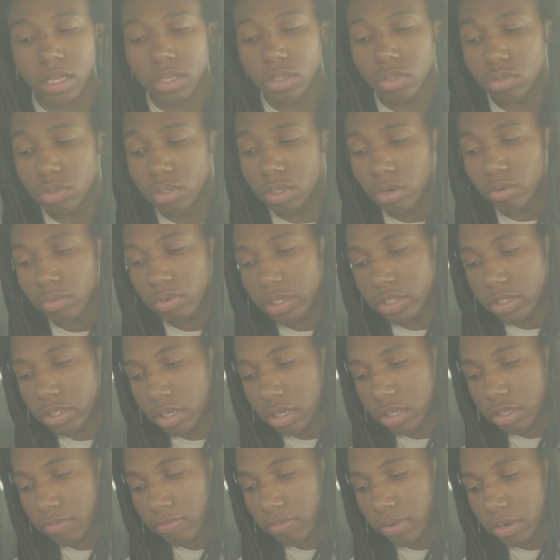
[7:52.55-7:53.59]
Do your
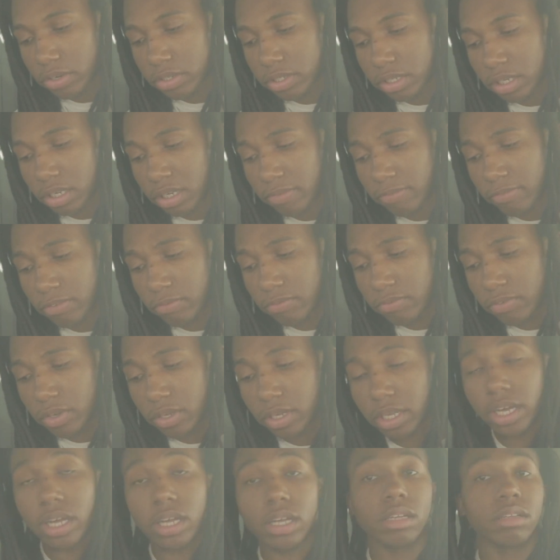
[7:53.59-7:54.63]
research first, and if you feel
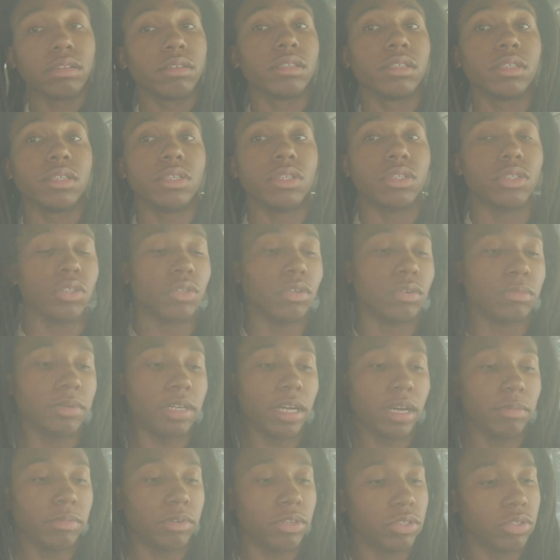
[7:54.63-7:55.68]
like you'll be
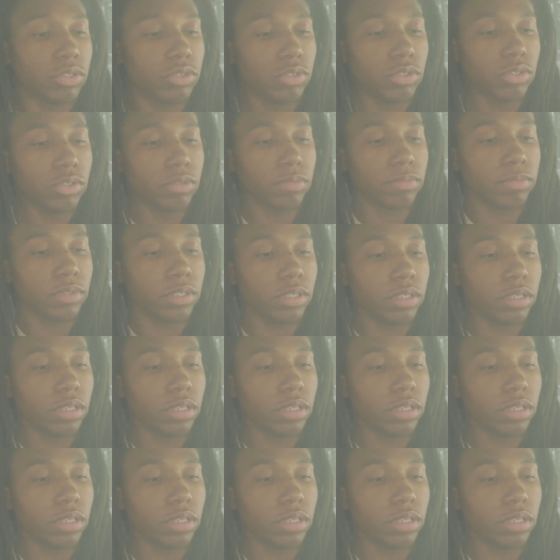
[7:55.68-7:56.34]
able to do them,